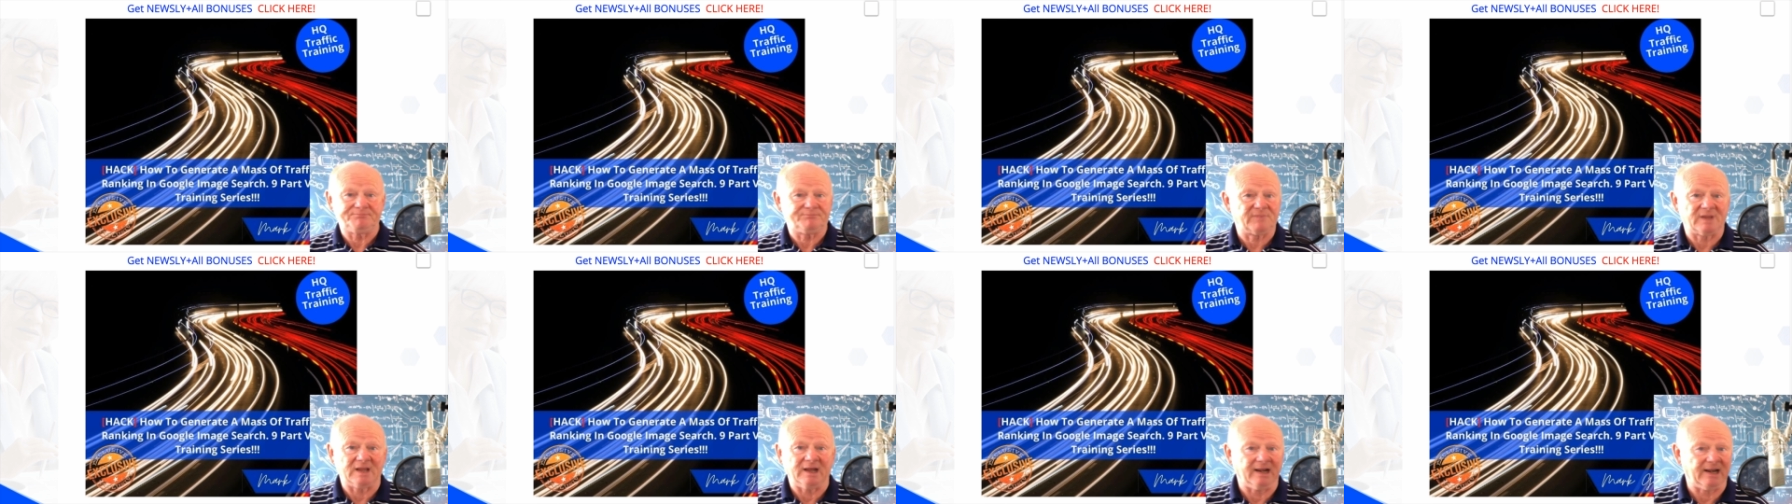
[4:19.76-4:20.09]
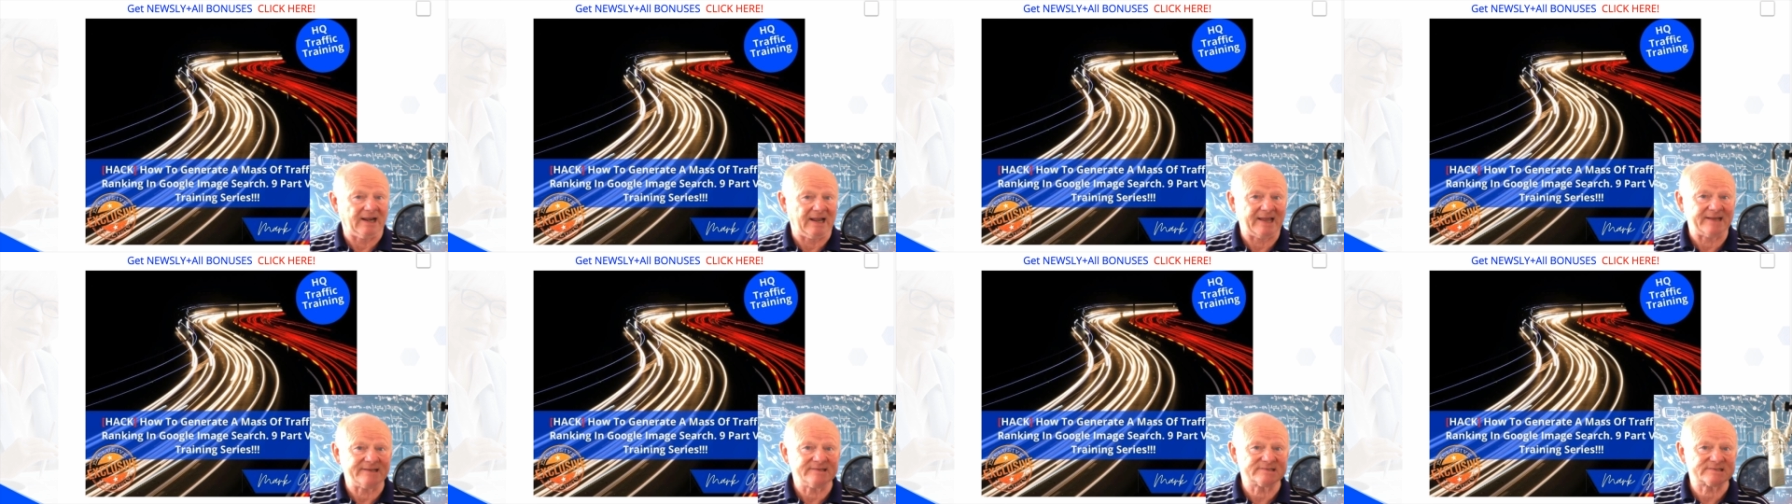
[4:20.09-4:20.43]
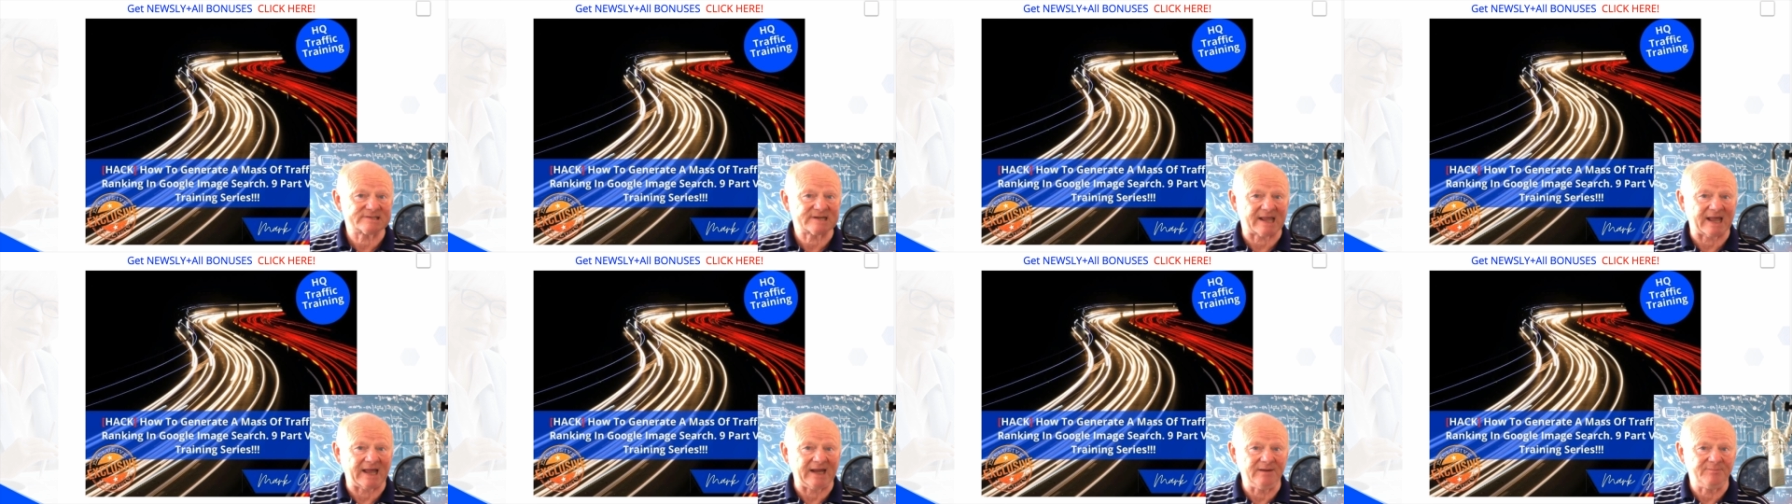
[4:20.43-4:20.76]
a
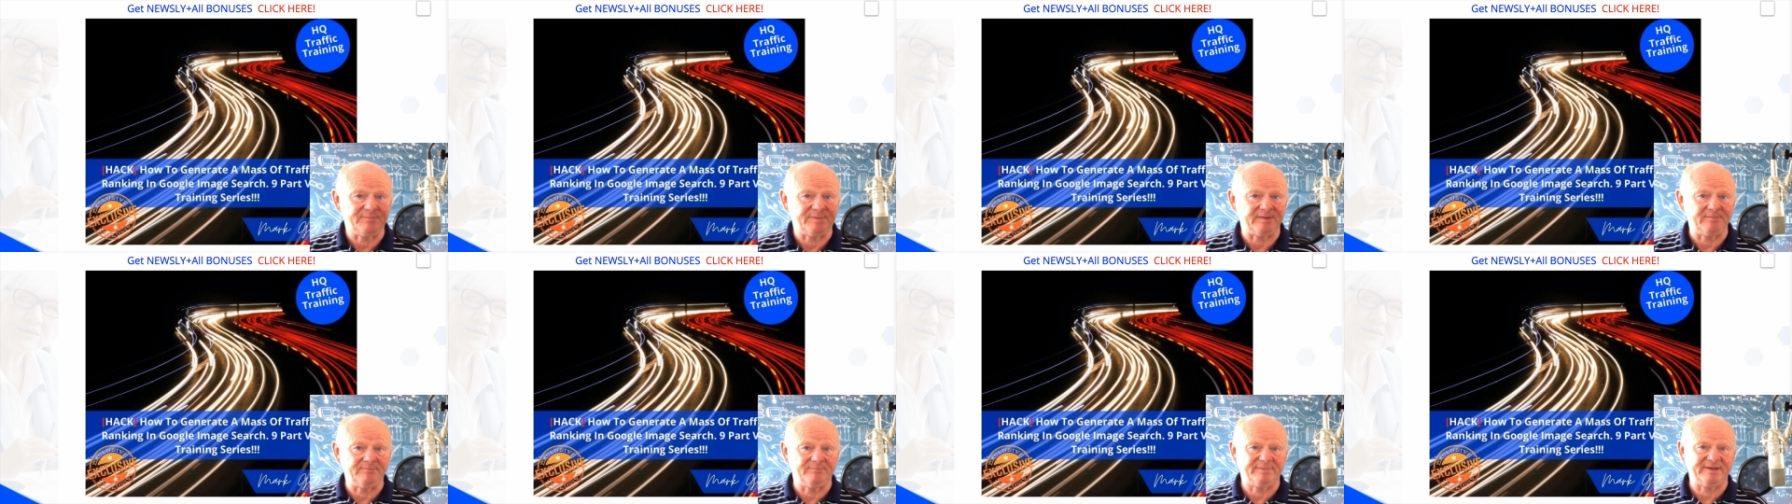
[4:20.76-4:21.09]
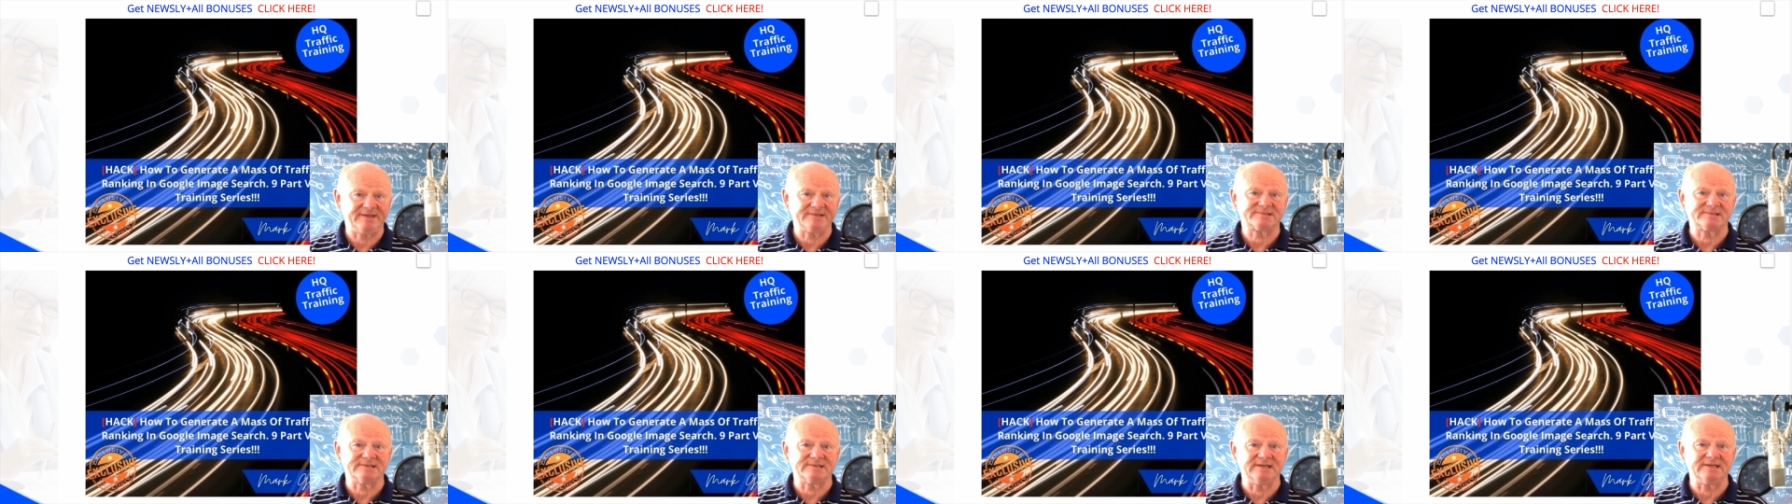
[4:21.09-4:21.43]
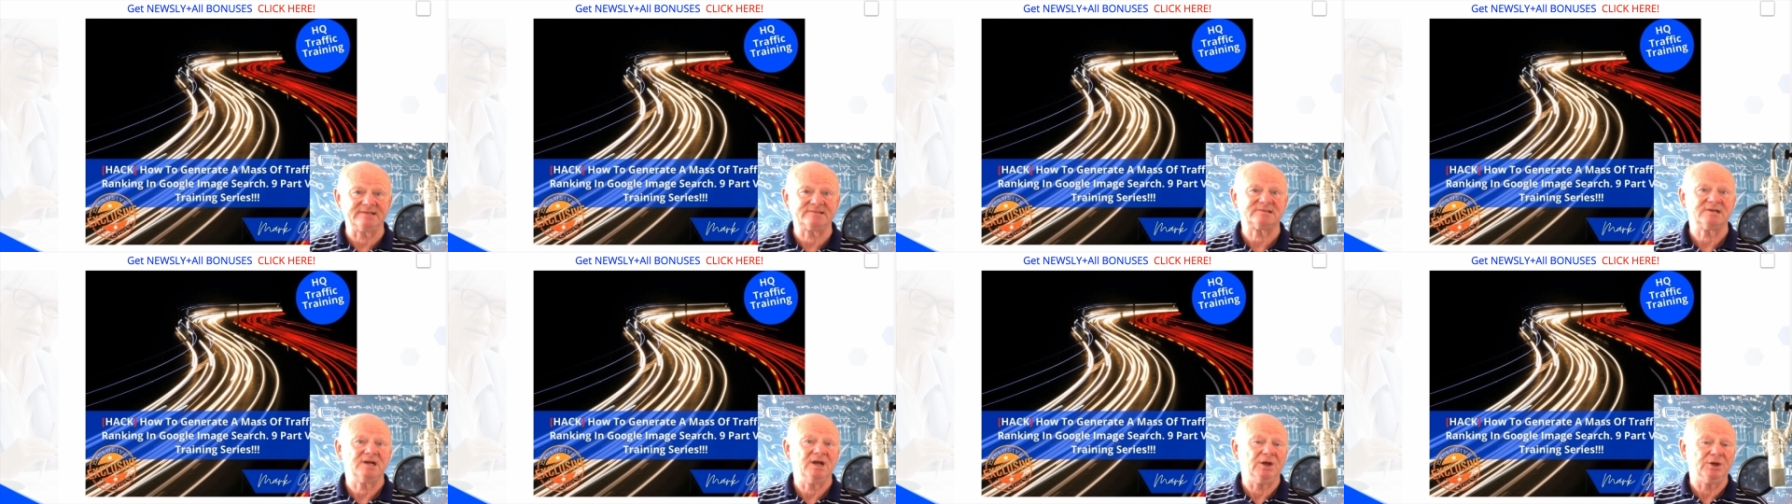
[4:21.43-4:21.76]
landscaping
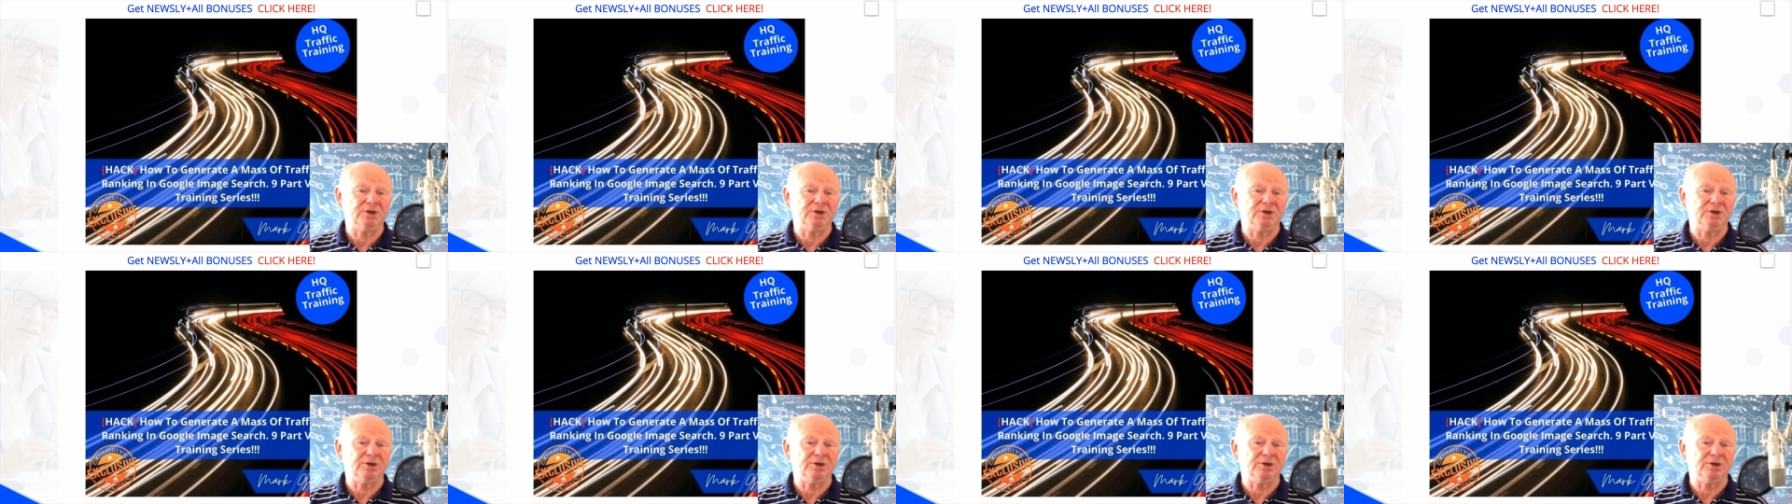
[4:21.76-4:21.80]
business,